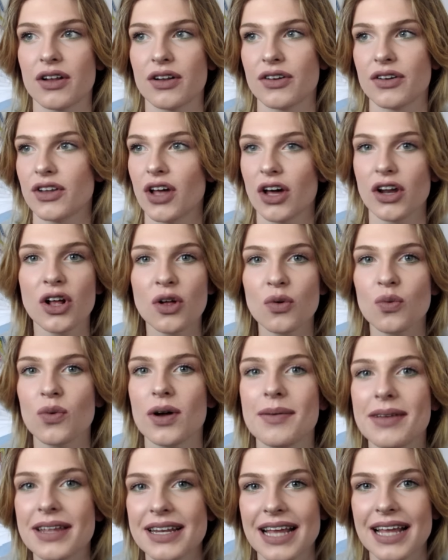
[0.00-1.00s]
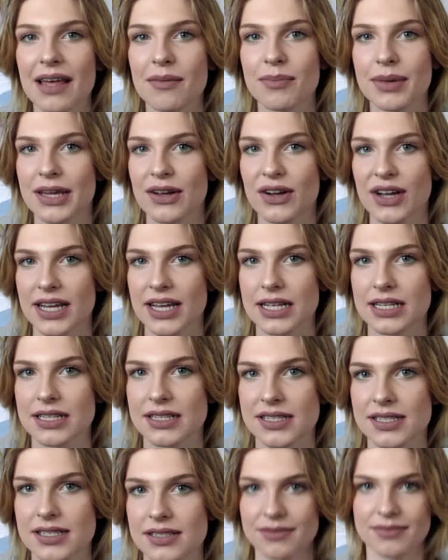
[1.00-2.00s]
not all women get
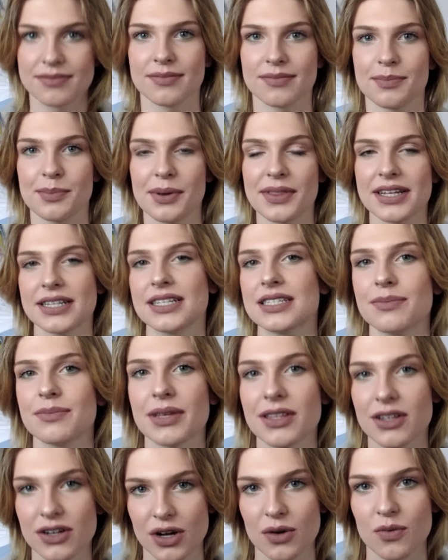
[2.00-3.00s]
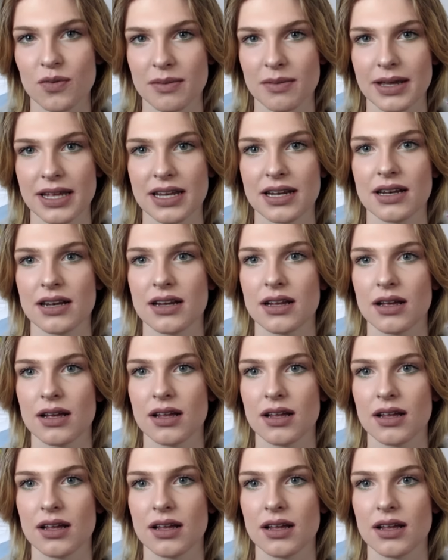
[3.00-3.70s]
periods, but that doesn't mean they're not women.